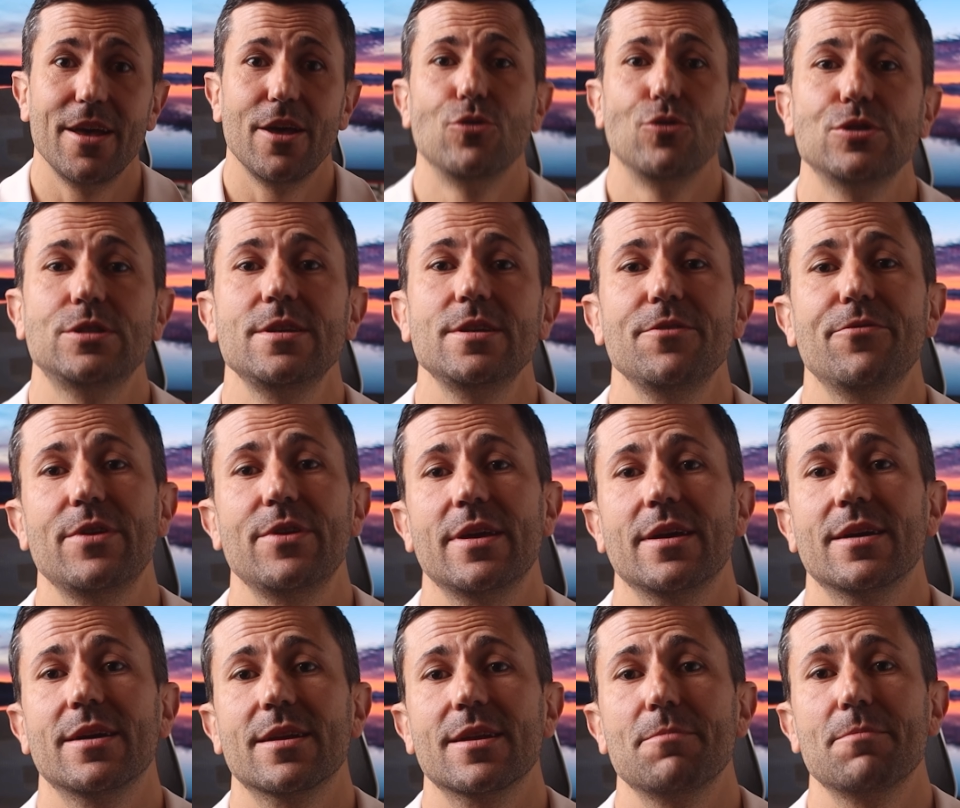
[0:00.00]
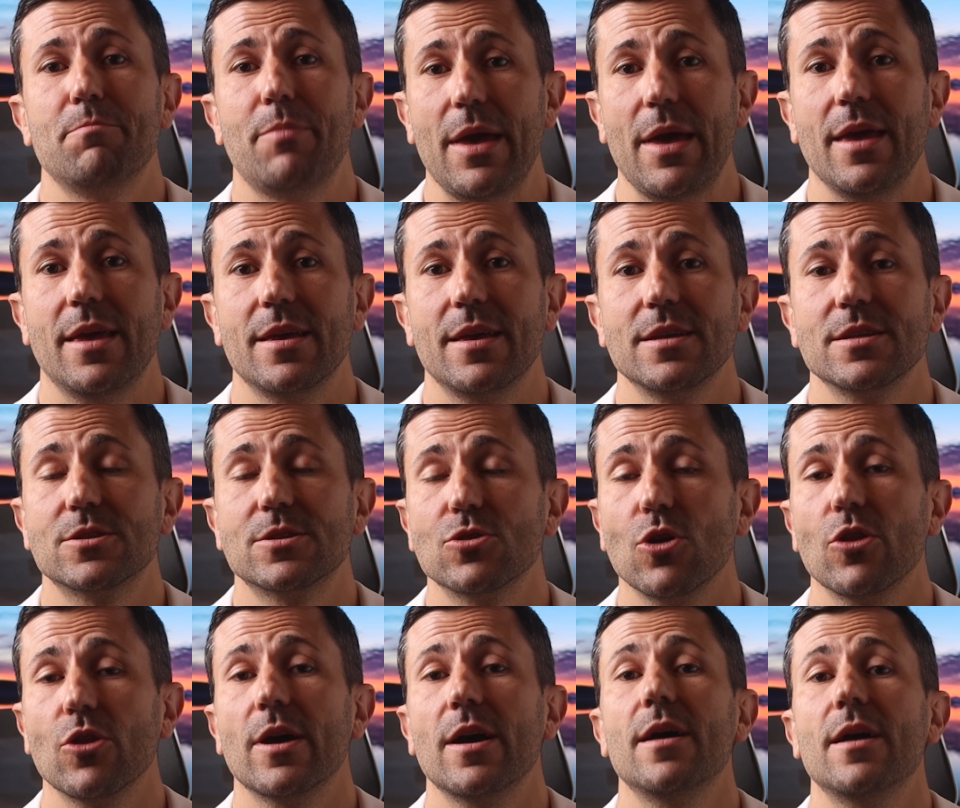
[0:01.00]
using vinegar and baking
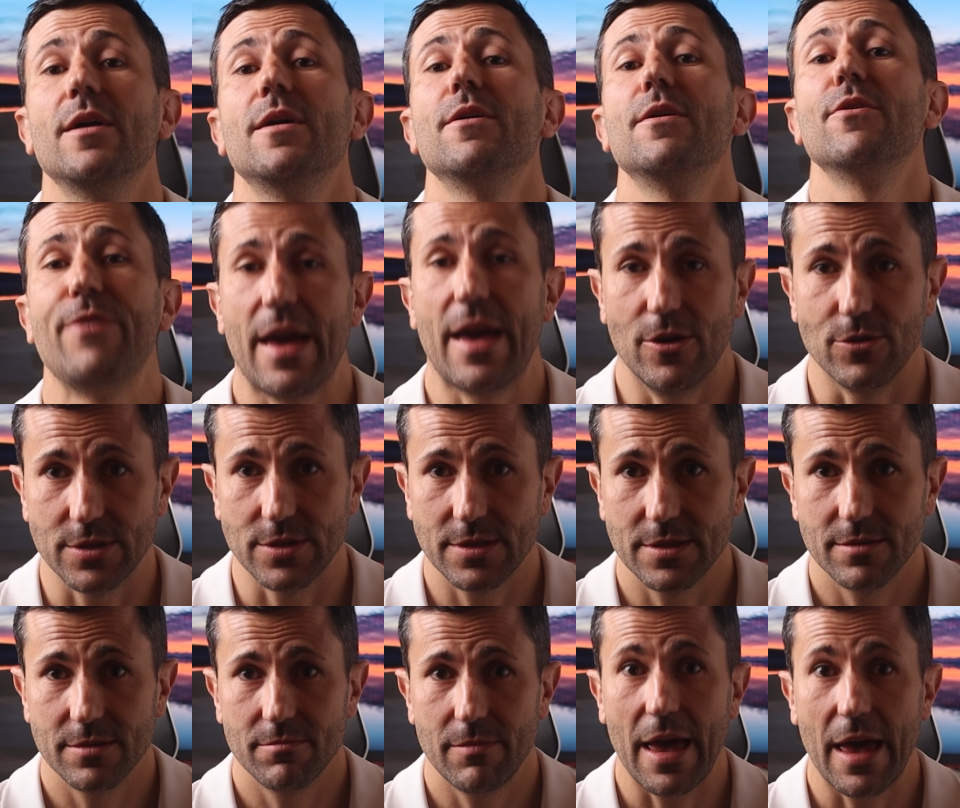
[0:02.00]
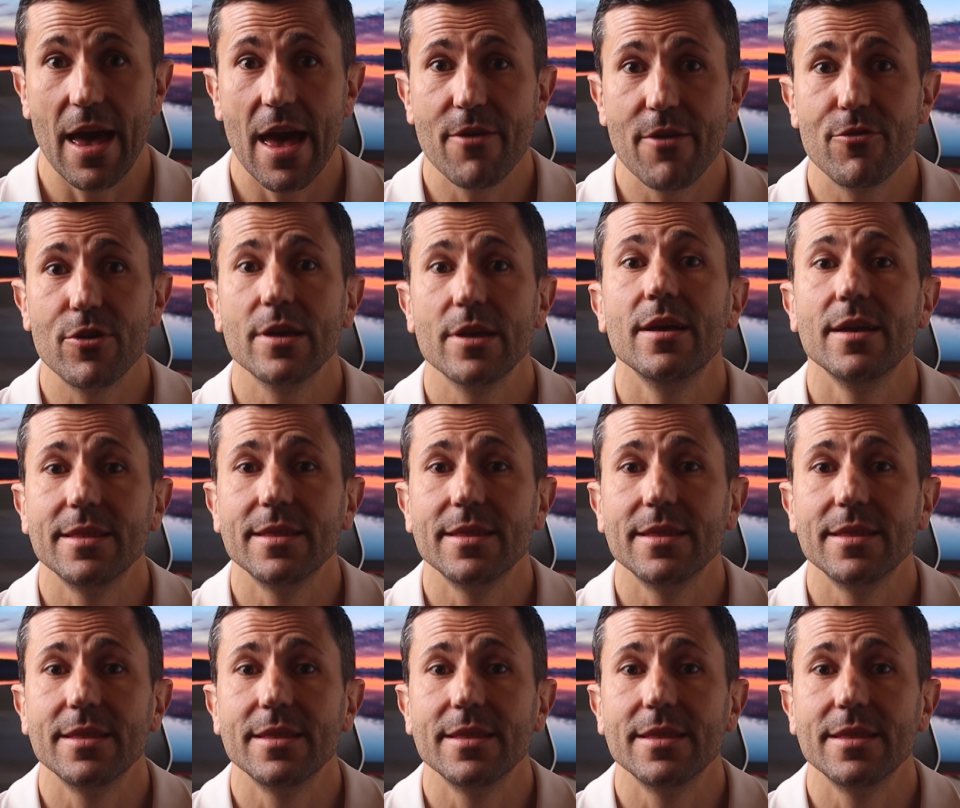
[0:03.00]
soda fails every